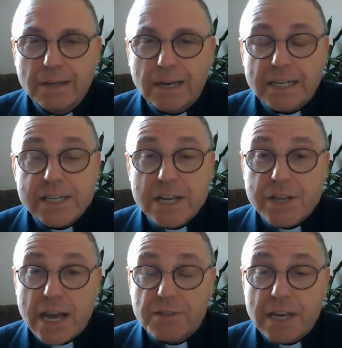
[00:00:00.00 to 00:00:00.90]
And as I
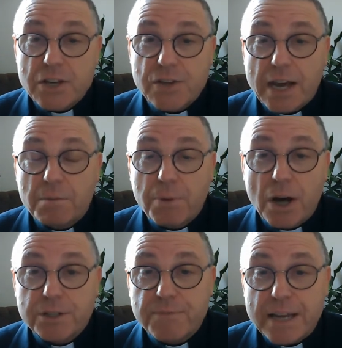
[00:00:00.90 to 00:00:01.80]
say, the second
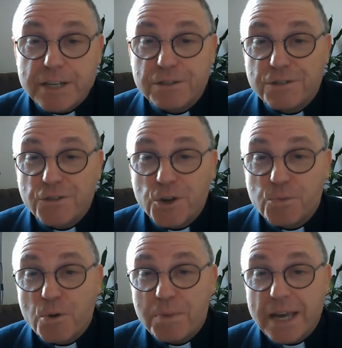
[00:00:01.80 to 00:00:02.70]
part of that interview
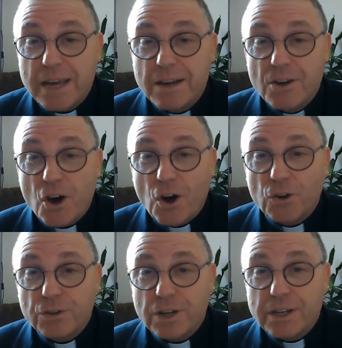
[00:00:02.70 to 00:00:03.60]
will be
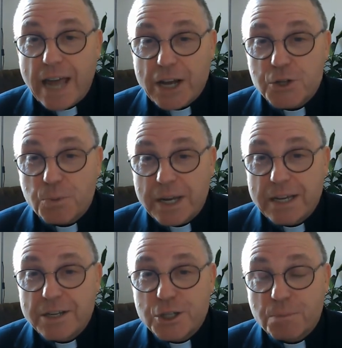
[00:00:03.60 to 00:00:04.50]
on next
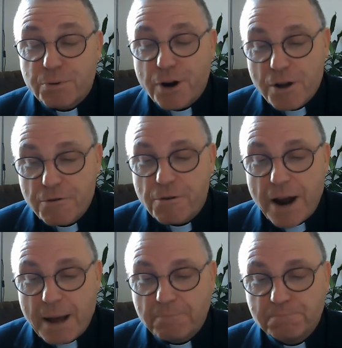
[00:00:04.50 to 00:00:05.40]
week's
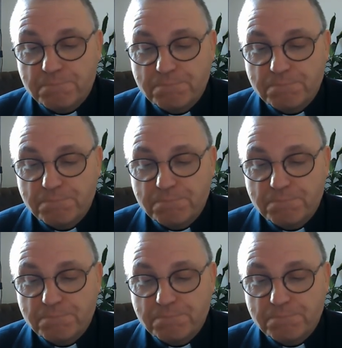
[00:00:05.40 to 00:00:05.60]
programme.